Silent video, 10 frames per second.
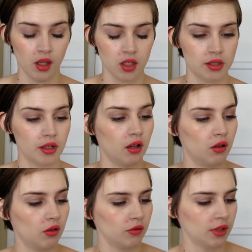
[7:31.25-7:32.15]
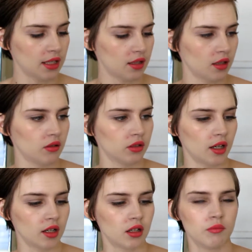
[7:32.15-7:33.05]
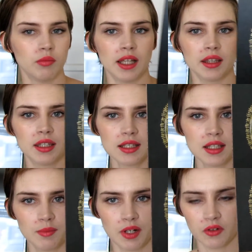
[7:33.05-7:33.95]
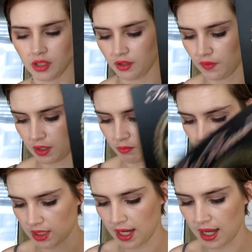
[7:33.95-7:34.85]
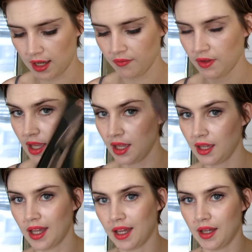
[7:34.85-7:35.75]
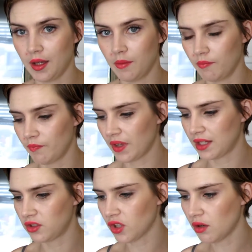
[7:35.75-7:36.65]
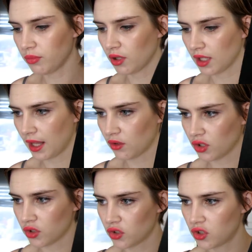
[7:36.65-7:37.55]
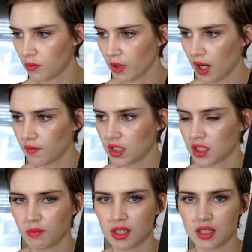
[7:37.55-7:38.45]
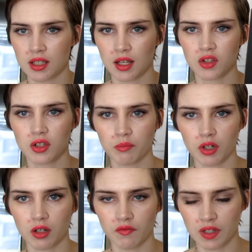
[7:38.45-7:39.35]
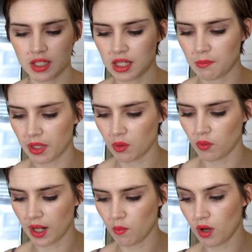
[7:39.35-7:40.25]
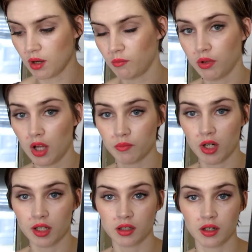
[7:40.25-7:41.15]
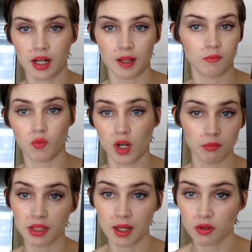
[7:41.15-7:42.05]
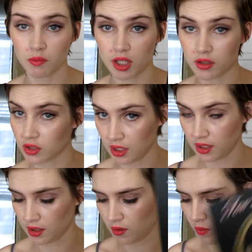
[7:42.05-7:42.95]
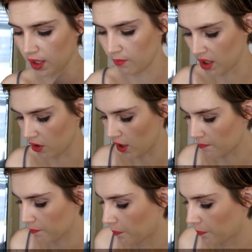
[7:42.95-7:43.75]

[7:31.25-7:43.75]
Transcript: so that's a little dark. But this has been a really fun book to have. I don't pull it out super often just because it's not super convenient, but when I want a bronzer and I want to play with bronzers, this is the one I'm going to grab.